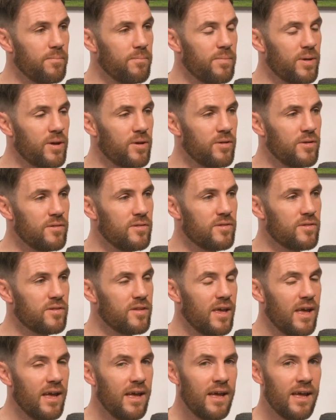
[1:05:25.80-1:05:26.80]
because.
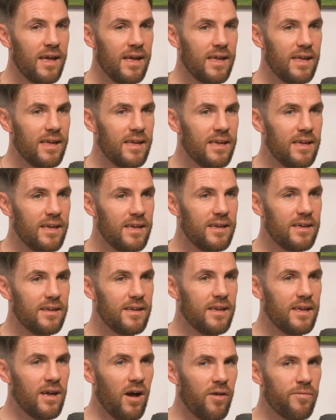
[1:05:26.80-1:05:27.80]
He, he,